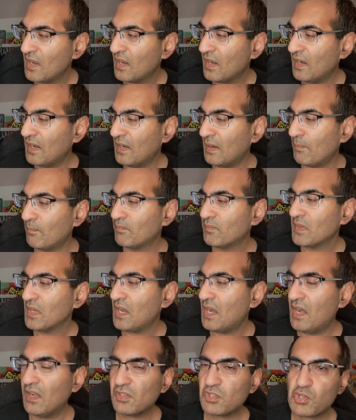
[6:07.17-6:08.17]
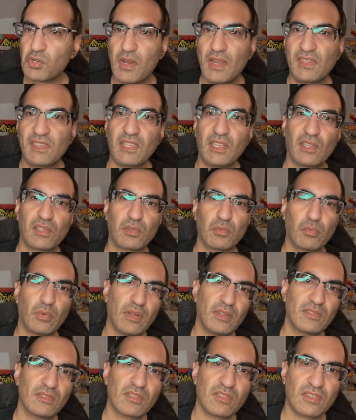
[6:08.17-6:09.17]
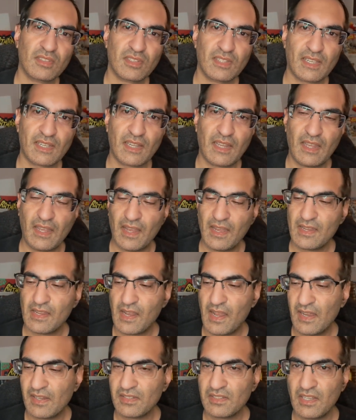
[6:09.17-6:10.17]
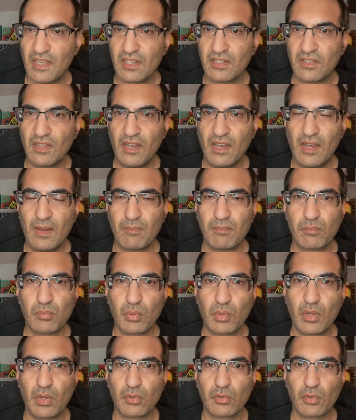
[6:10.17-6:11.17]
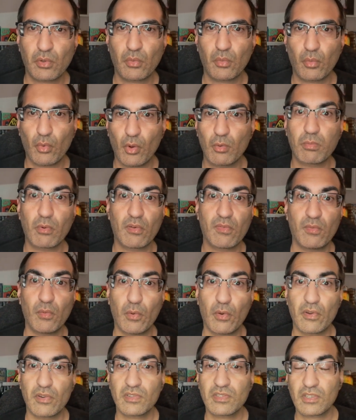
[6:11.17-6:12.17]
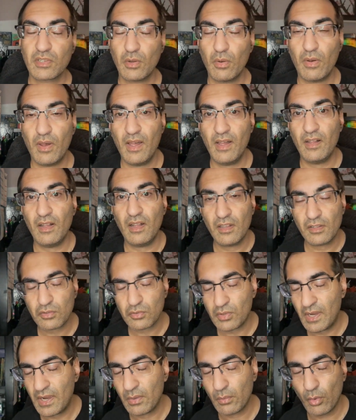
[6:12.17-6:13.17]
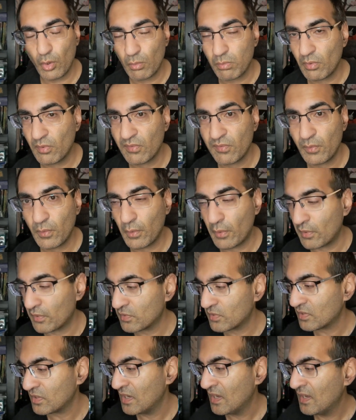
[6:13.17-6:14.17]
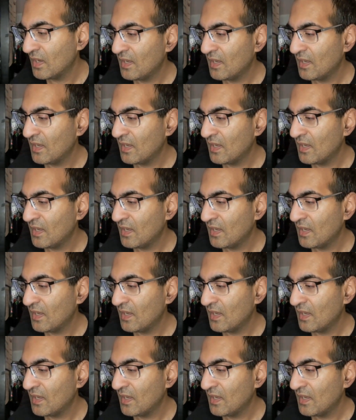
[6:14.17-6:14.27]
I'll try the other ones. Like I did pre-order RoboForce, so I'll try RoboForce.